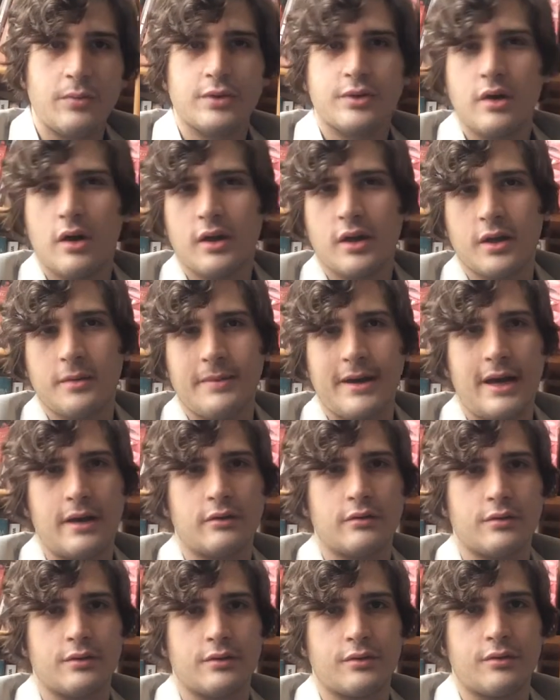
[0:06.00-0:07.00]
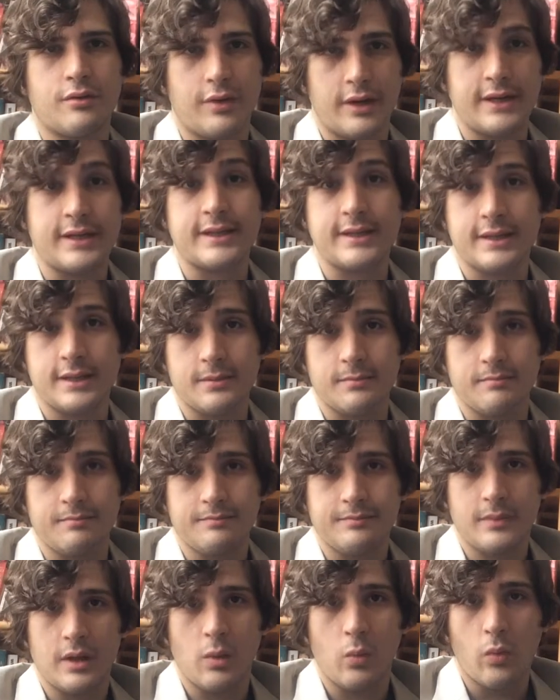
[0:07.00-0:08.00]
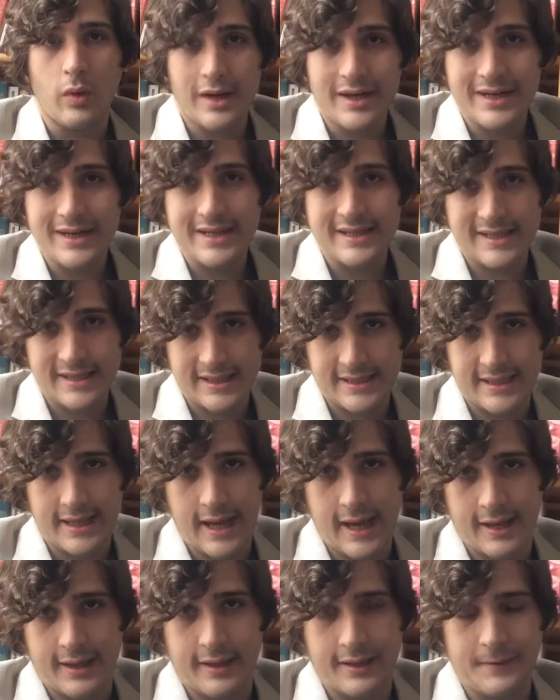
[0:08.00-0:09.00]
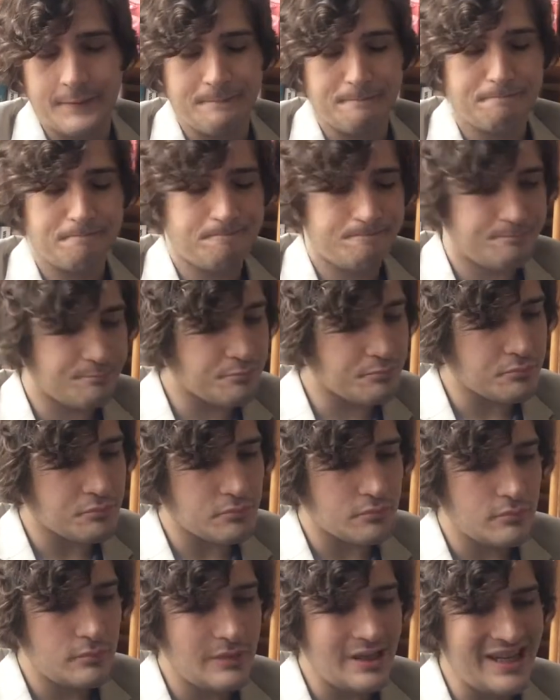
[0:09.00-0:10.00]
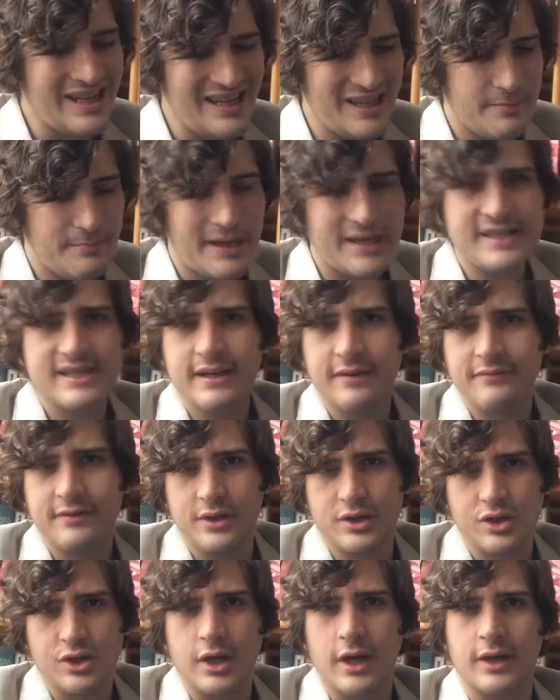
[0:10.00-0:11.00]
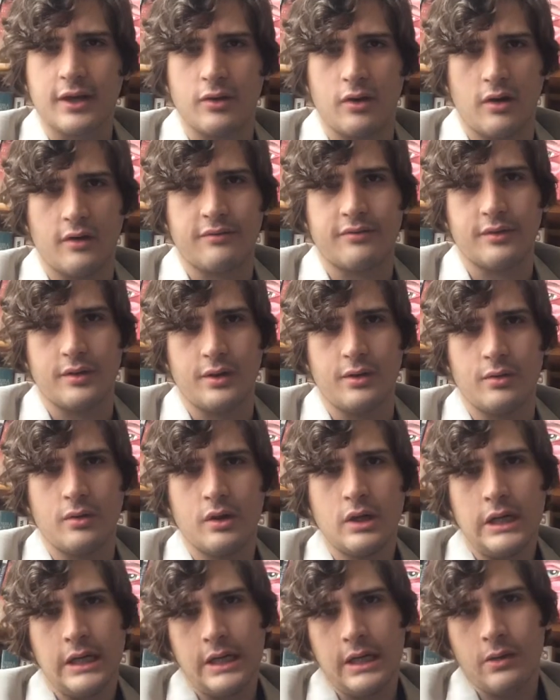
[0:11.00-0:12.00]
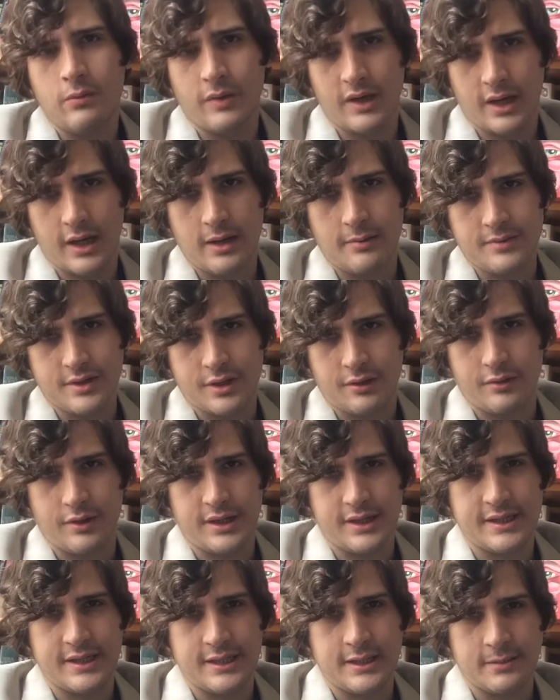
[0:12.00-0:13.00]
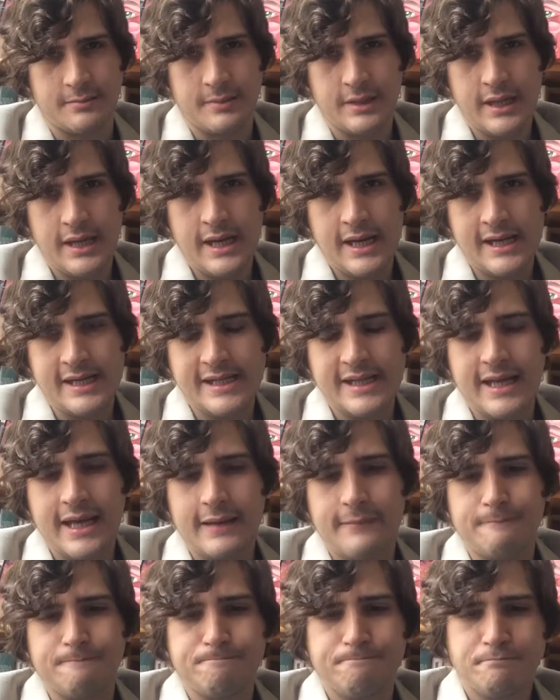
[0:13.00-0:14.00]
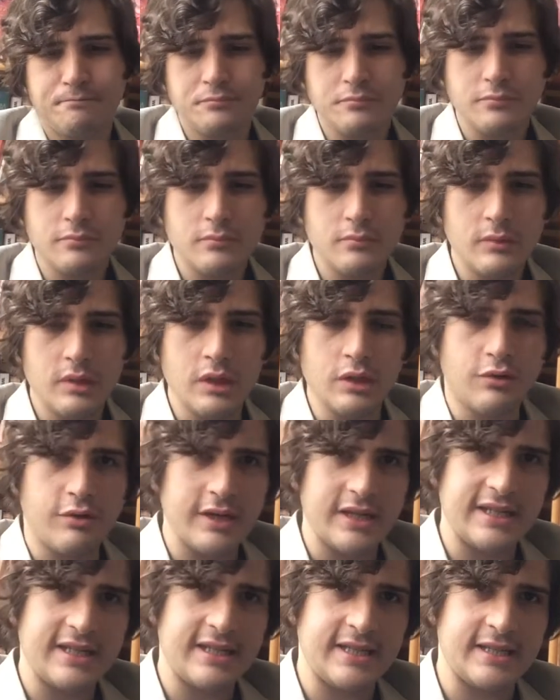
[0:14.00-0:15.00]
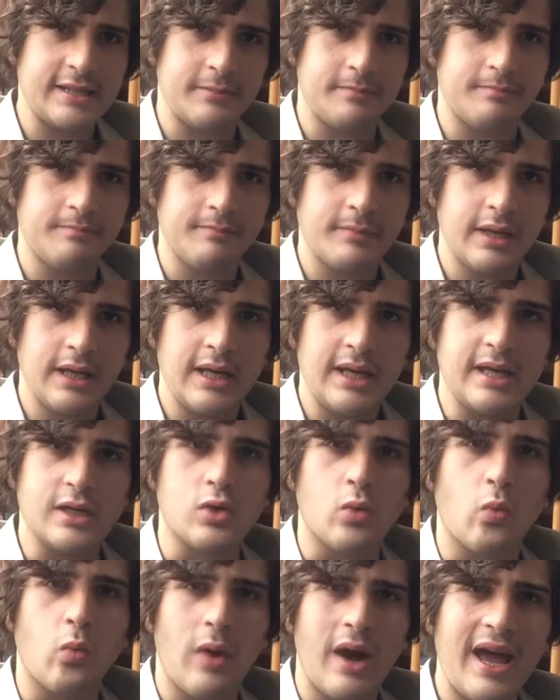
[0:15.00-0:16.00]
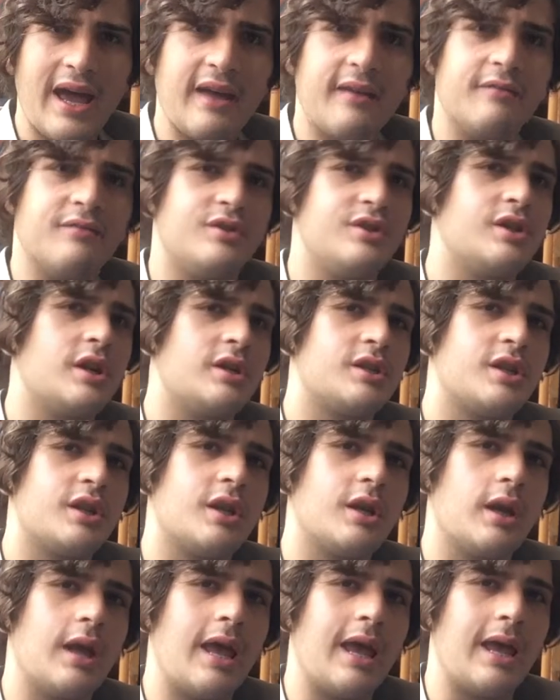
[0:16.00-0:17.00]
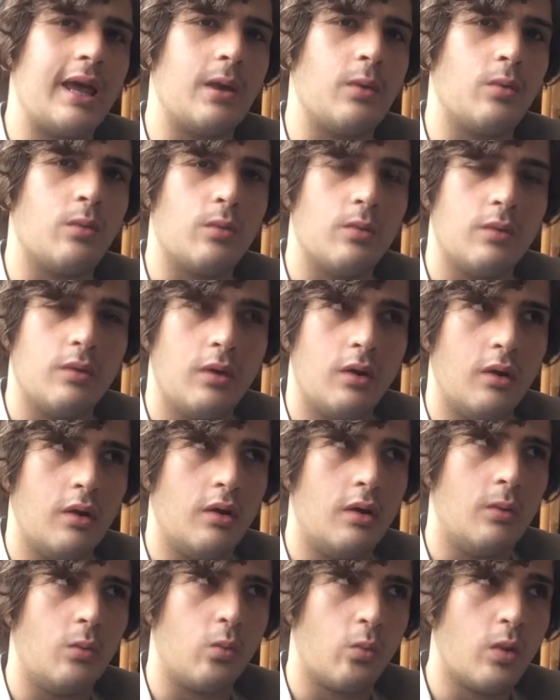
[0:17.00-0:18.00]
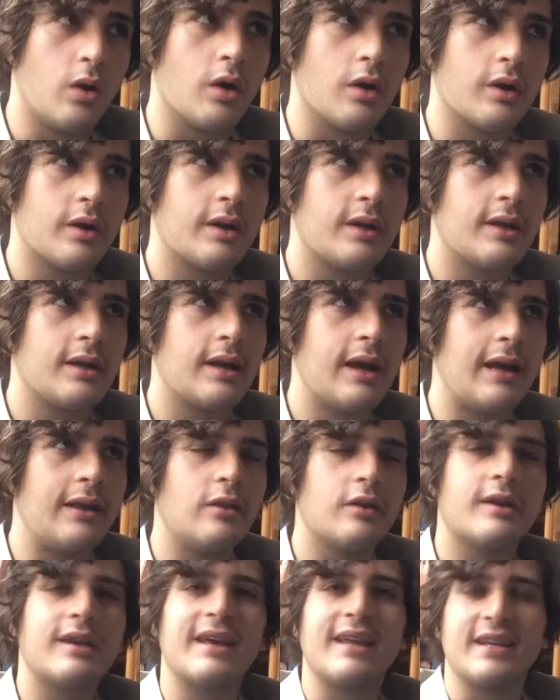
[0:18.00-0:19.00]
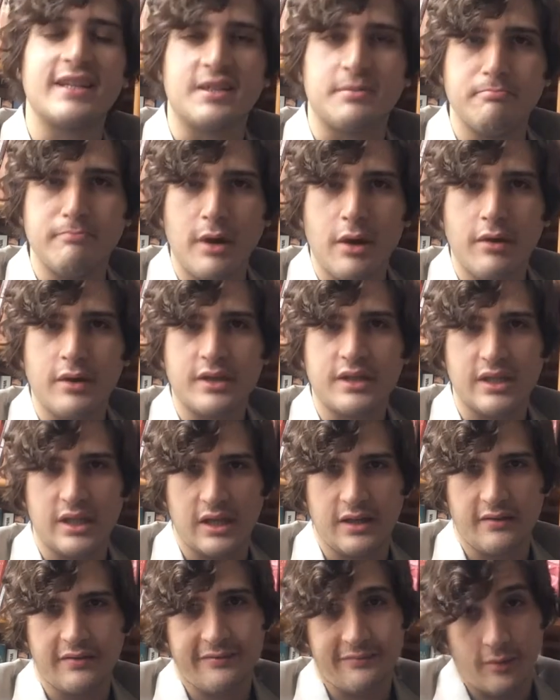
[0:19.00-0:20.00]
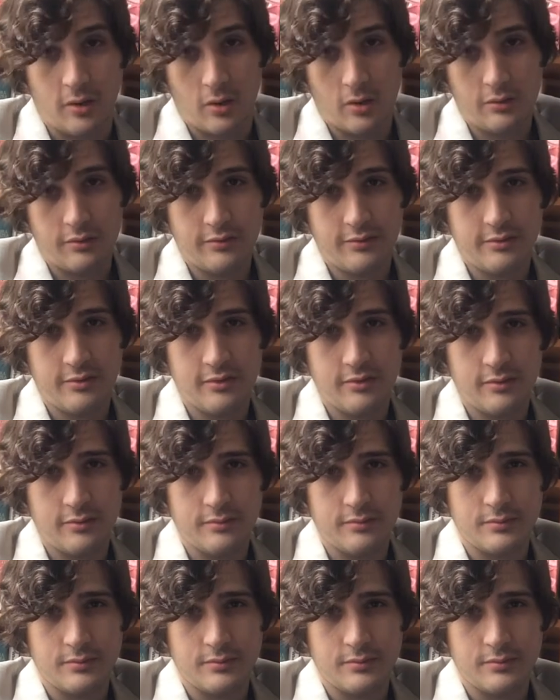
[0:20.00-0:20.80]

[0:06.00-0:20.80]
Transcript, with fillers: we're talking about criticism and what it is exactly. And the best definition I can offer you when it comes to criticism is that criticism is a way of judging a uh, work and looking at its merits and faults.